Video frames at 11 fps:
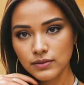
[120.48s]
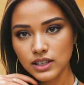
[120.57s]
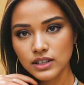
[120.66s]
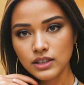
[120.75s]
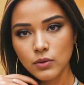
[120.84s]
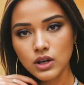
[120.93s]

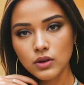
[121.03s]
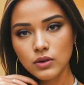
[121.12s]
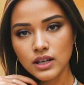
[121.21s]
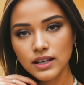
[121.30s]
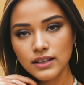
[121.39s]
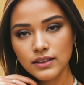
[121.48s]
Here's what you'll
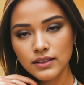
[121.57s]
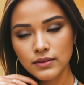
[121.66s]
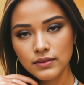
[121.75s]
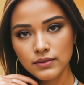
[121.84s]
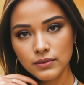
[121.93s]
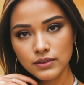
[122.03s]
need:
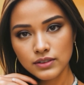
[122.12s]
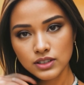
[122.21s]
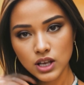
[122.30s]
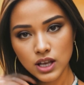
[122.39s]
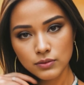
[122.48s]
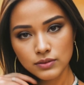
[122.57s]

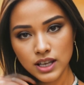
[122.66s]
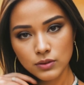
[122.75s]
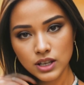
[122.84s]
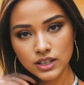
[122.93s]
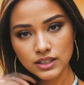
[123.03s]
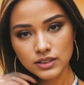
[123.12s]
scrap
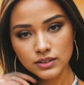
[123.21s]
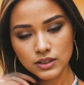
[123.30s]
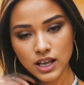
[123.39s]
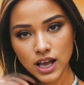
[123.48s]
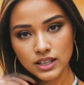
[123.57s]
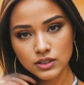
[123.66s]
fabric,
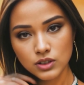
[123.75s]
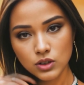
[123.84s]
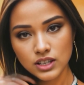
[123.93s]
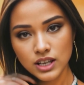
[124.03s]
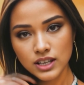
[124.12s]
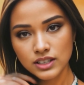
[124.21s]
cotton or
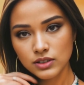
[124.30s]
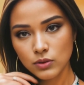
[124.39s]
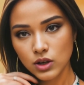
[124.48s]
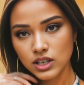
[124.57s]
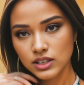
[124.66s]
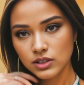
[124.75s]
linen
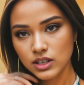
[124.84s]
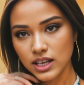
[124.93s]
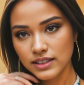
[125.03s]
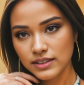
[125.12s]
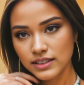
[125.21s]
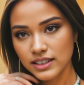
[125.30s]
works
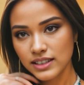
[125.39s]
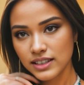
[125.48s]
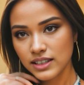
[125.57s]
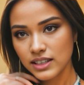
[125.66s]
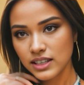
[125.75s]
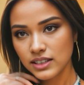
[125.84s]
great,
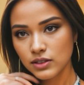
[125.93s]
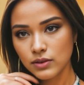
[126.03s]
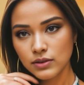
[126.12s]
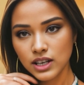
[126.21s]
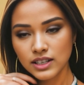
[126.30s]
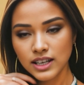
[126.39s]

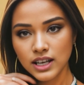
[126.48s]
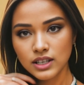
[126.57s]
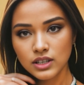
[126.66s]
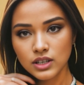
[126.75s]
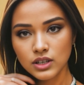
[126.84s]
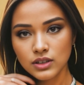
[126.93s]
eco-friendly
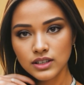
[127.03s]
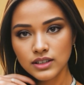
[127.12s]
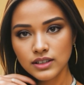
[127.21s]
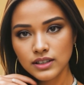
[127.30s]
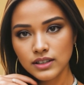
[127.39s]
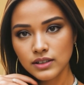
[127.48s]
earring hooks,
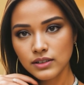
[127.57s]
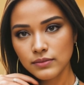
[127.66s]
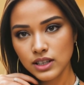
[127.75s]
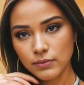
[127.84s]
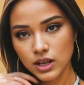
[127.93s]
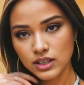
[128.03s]

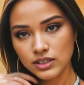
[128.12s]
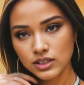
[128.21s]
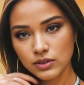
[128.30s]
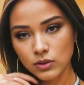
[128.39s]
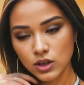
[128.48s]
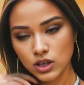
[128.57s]
fabric
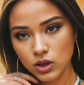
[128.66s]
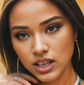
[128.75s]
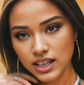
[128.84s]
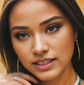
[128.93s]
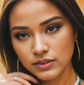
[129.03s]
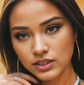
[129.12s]
glue or a
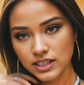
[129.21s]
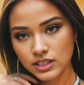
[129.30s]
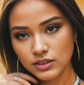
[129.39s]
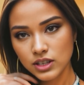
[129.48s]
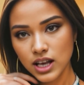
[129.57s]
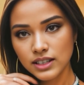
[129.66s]
needle and
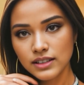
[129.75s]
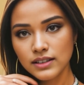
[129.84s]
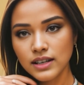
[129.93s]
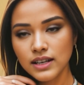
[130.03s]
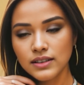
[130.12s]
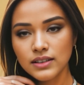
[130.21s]
thread, and